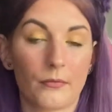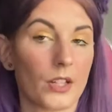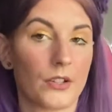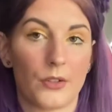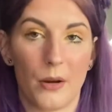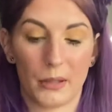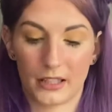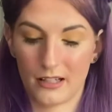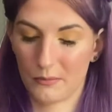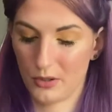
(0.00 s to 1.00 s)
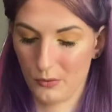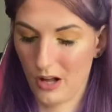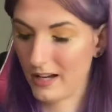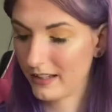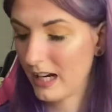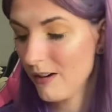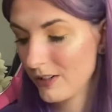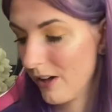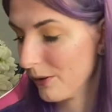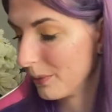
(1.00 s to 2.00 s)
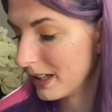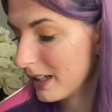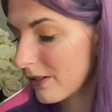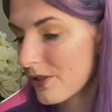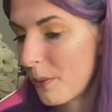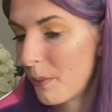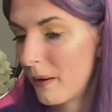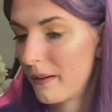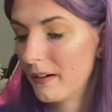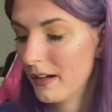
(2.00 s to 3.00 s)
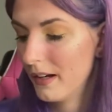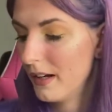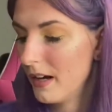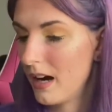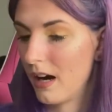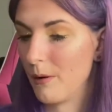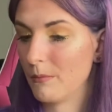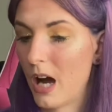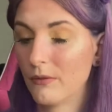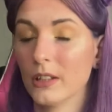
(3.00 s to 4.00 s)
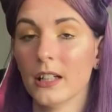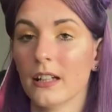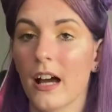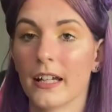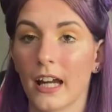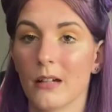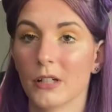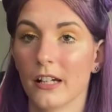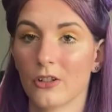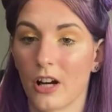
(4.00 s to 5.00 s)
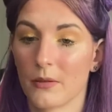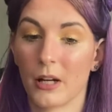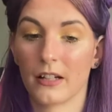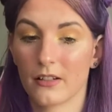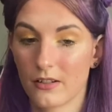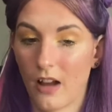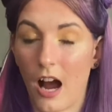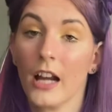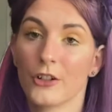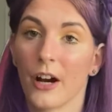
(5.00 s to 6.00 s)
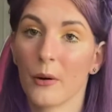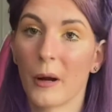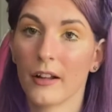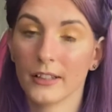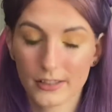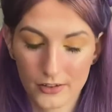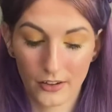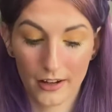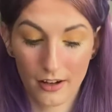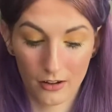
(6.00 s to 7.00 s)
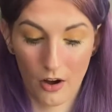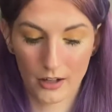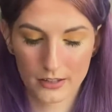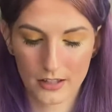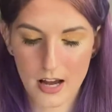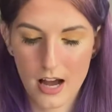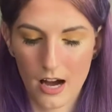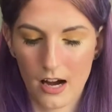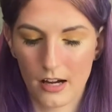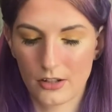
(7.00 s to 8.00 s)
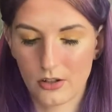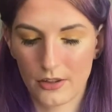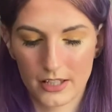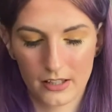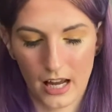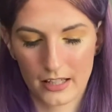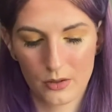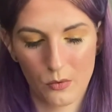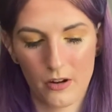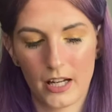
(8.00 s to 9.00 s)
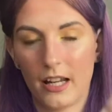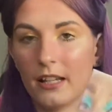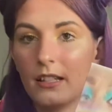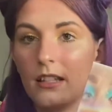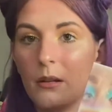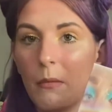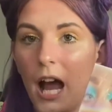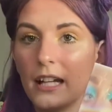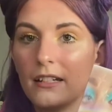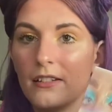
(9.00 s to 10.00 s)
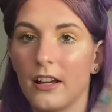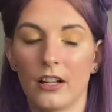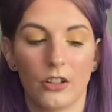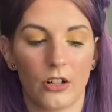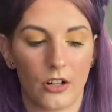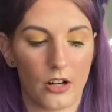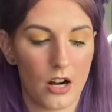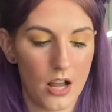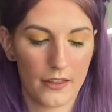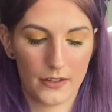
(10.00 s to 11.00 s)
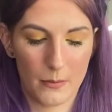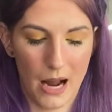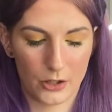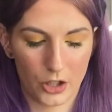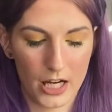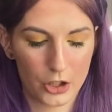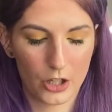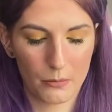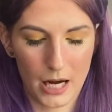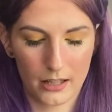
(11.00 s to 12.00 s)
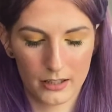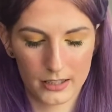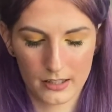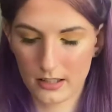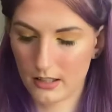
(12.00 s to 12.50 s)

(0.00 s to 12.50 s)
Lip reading: So I picked that up as well. I think I have another one in here somewhere. I really like ABH Cosmetics eyeshadow palettes, like, a lot. So this next one is the Maddie Ziegler The Imagination palette